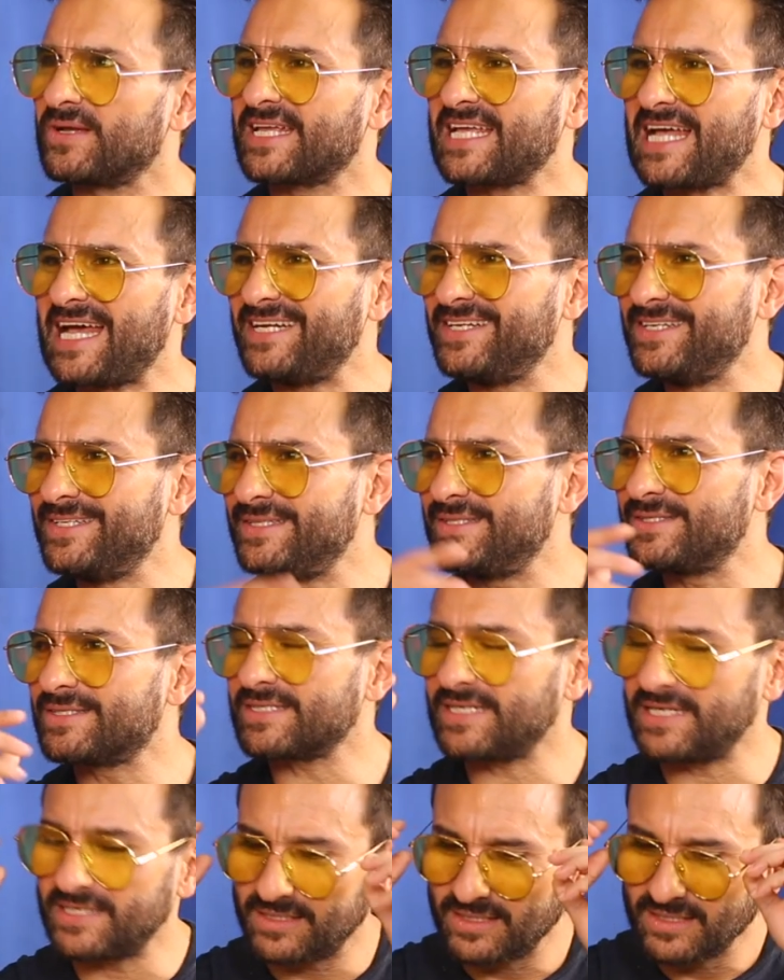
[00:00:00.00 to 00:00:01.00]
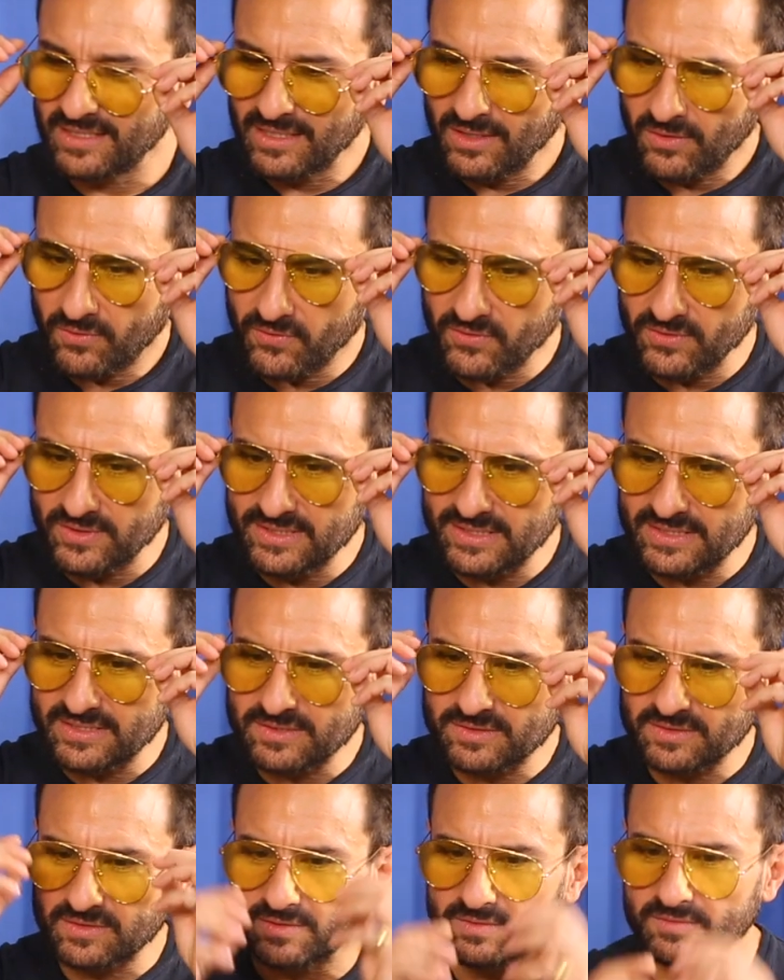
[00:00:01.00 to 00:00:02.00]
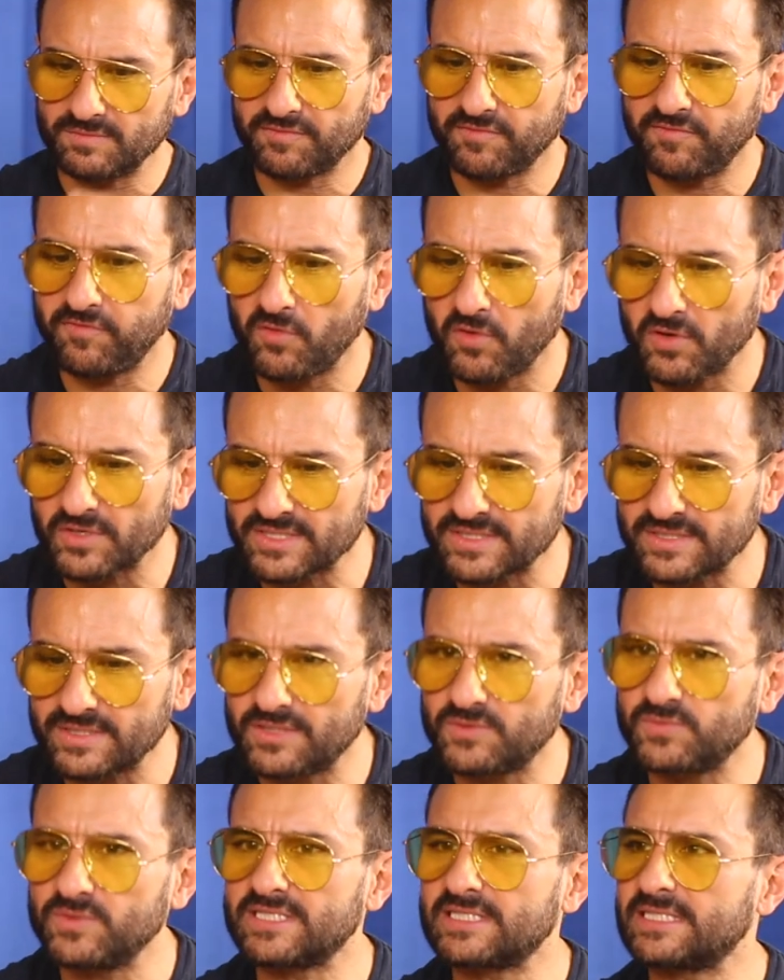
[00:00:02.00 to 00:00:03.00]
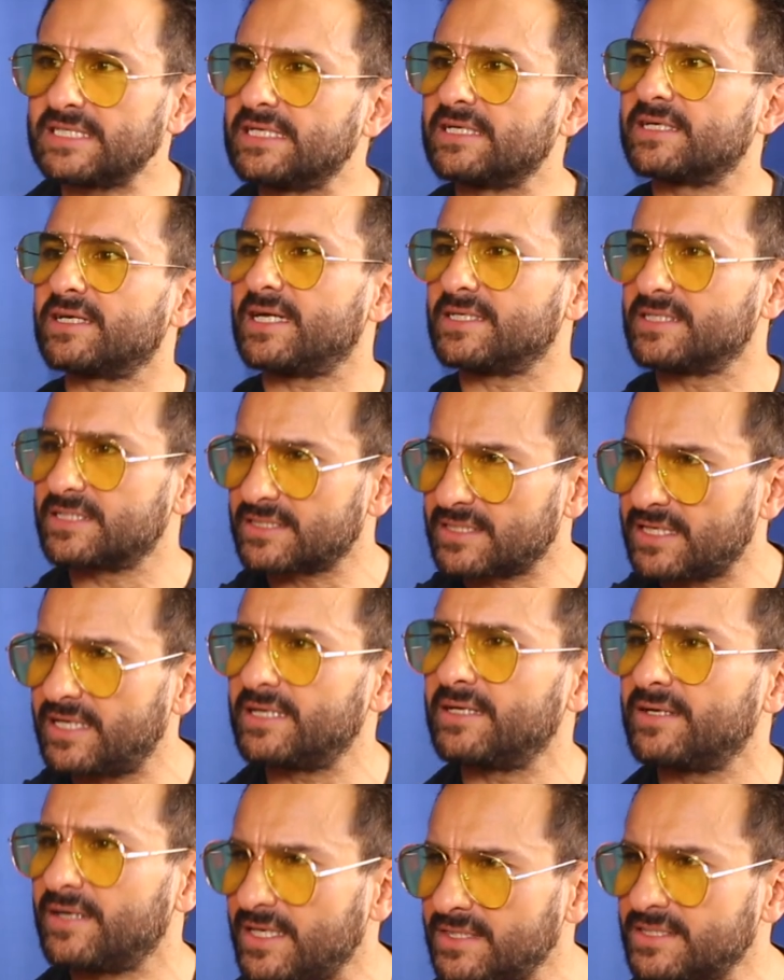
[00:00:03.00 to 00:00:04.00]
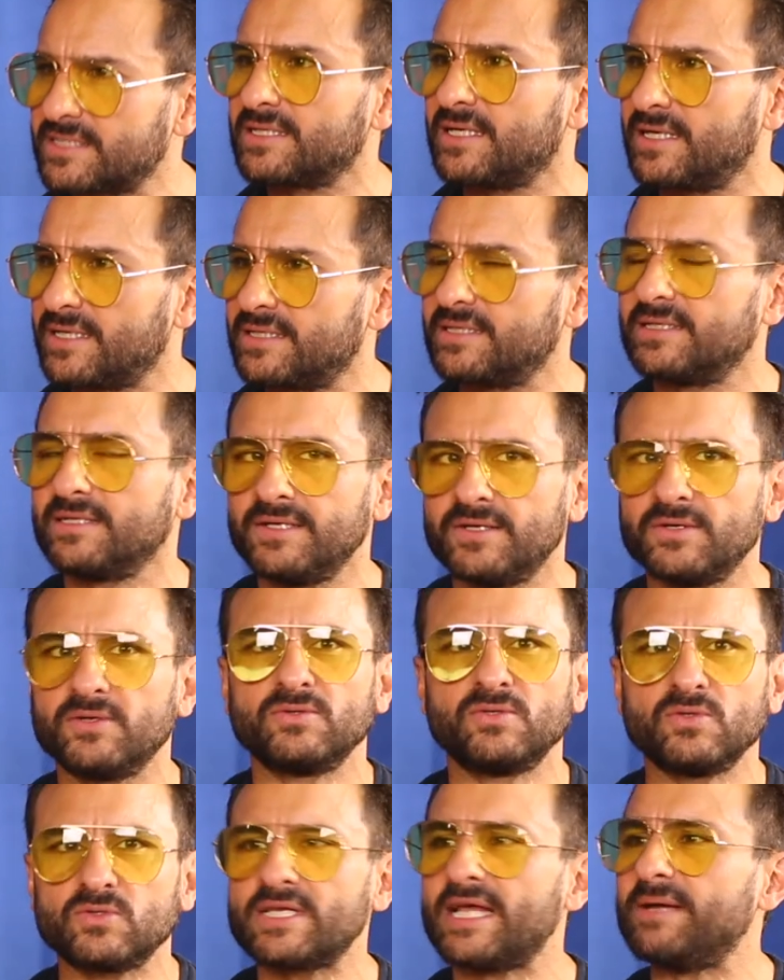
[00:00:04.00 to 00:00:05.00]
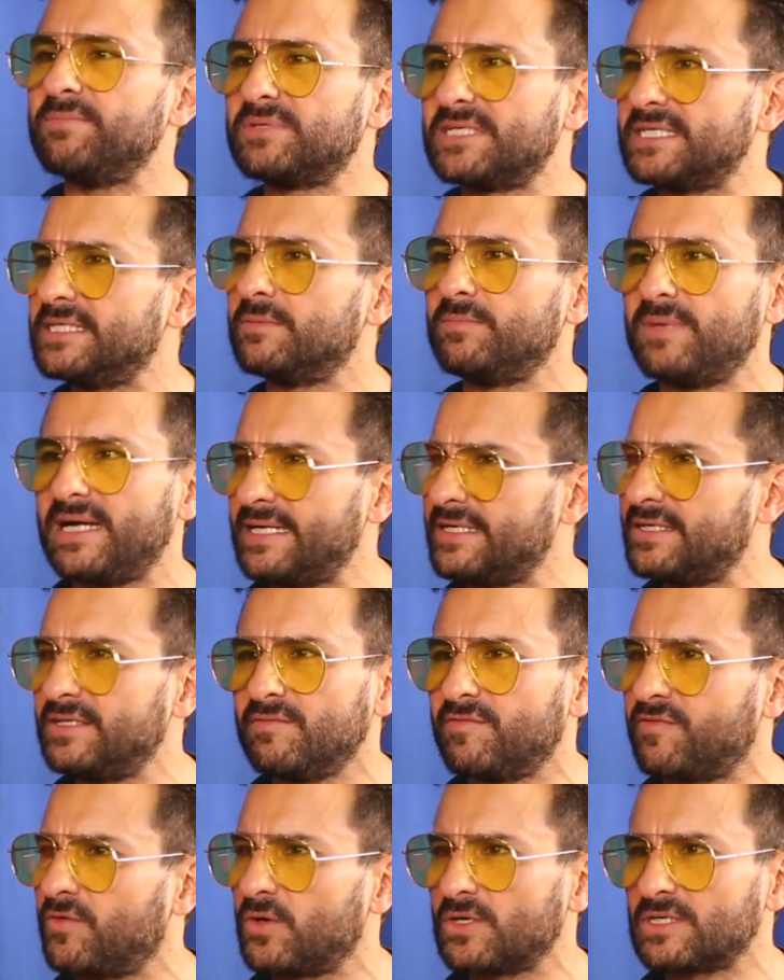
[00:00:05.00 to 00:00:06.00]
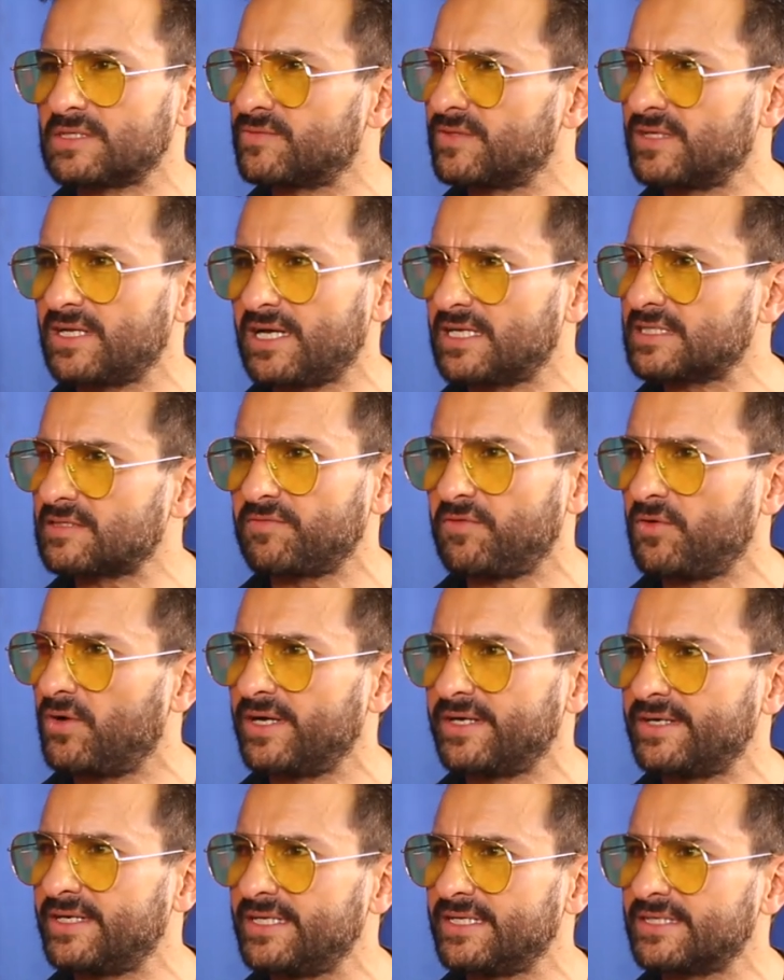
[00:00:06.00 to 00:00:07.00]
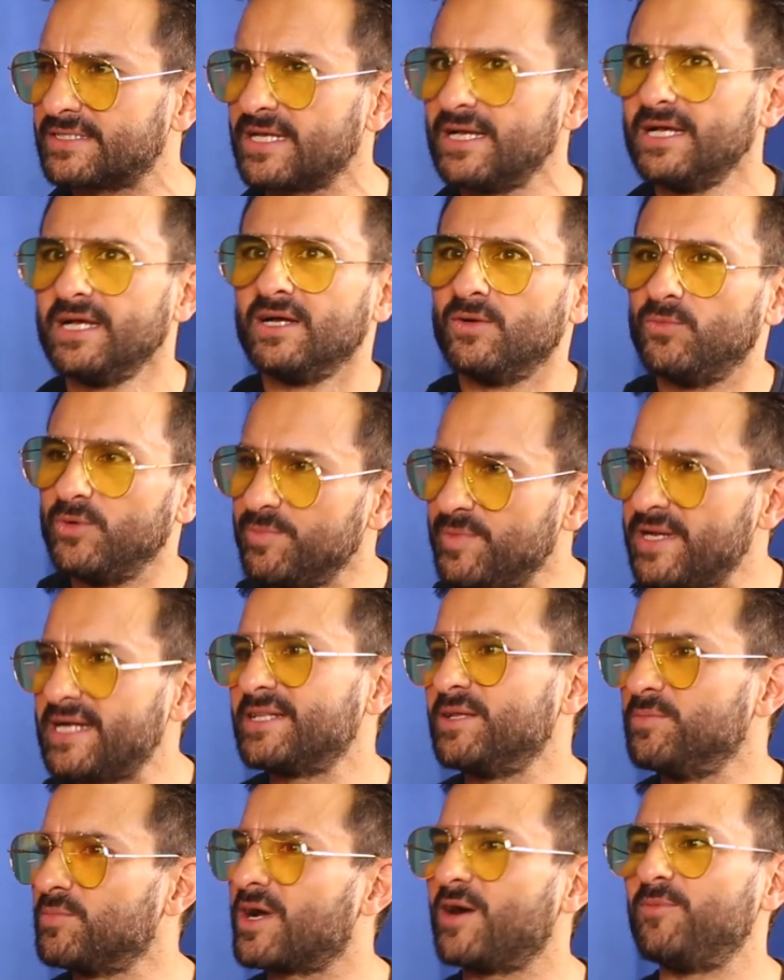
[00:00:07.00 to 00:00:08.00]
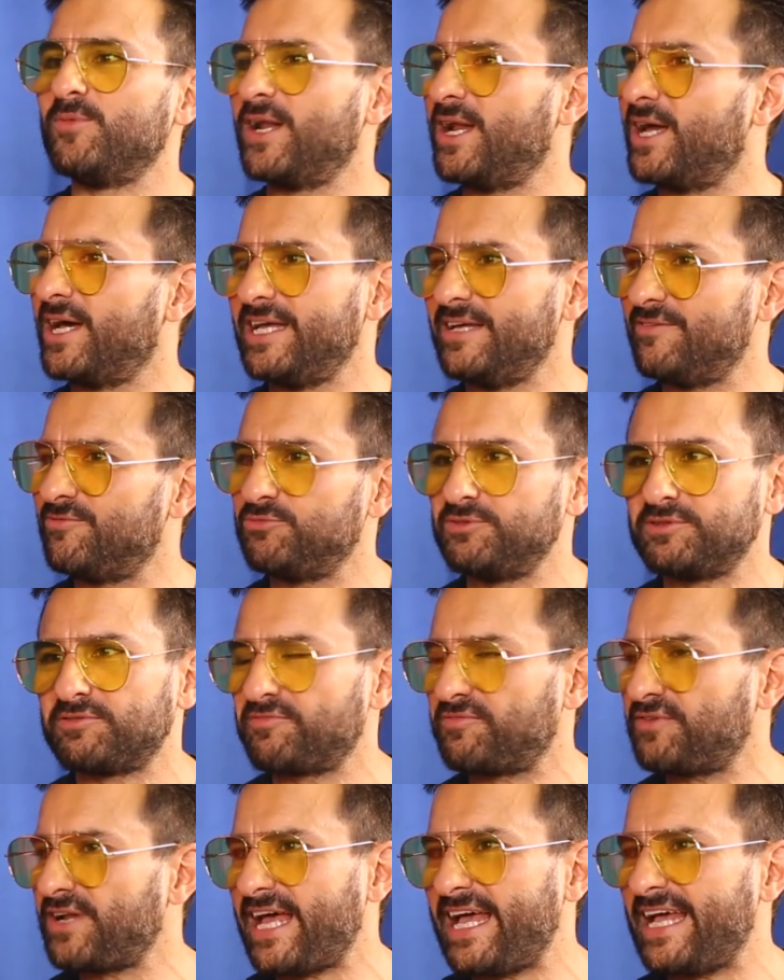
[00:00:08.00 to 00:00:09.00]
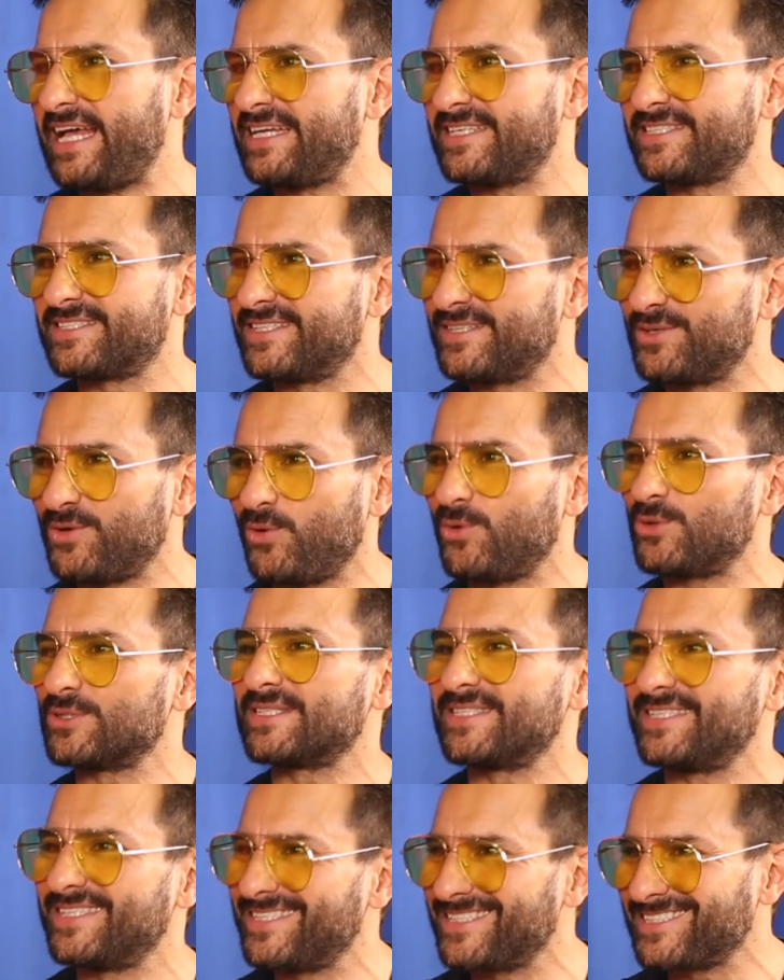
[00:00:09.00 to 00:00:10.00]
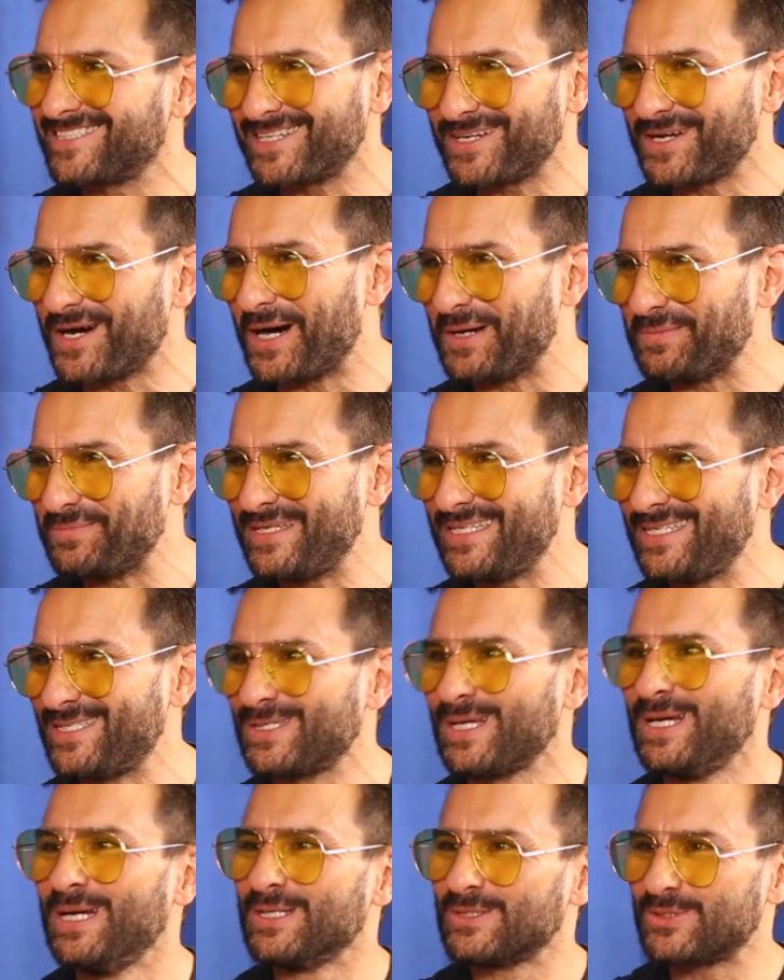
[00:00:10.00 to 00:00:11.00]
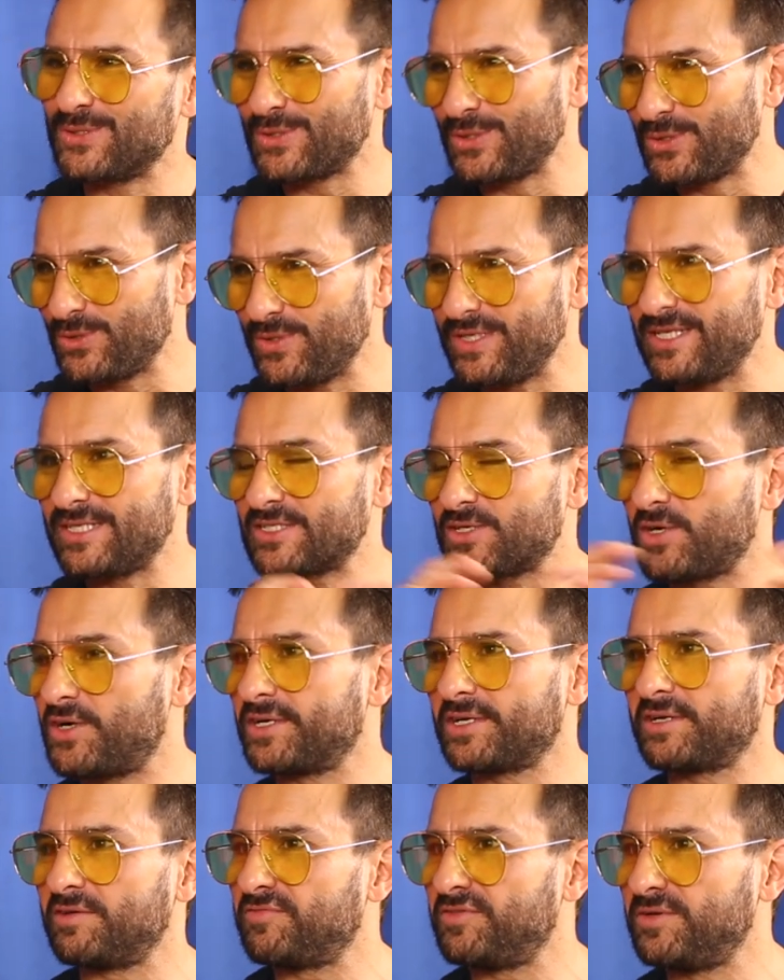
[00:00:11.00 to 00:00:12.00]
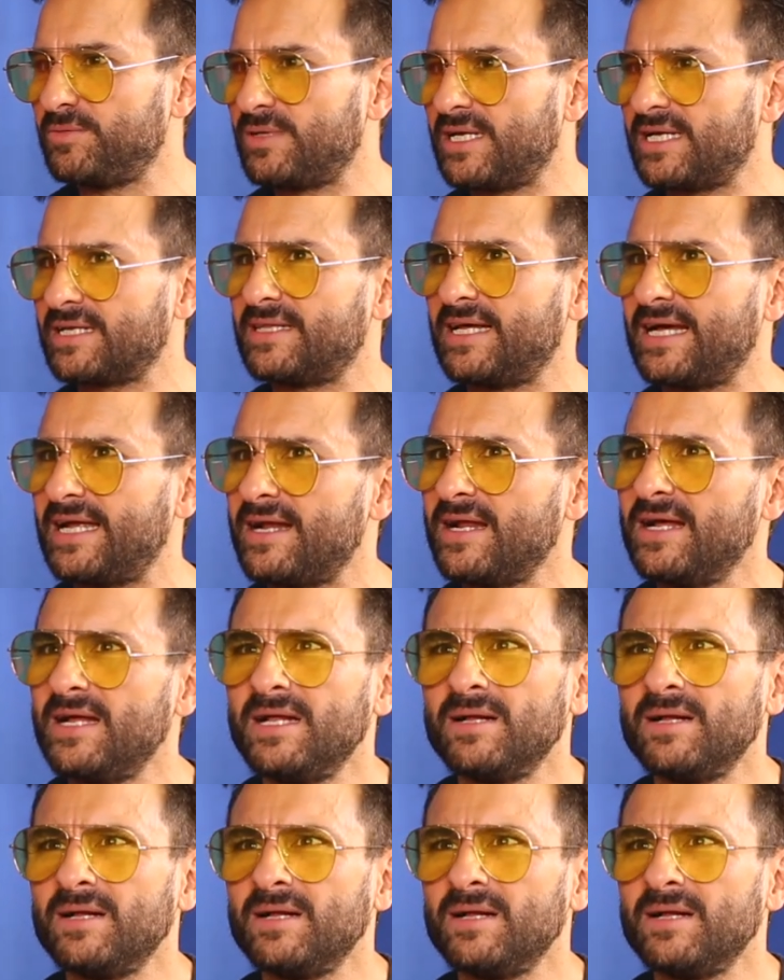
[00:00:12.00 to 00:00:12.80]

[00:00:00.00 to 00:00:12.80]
cannons, and all these forts that we see in Rajasthan. In Rajasthan, you know, those empty abandoned forts for the last 400 years. We made them come alive with flags and horses and armies. So to do a historical film like that,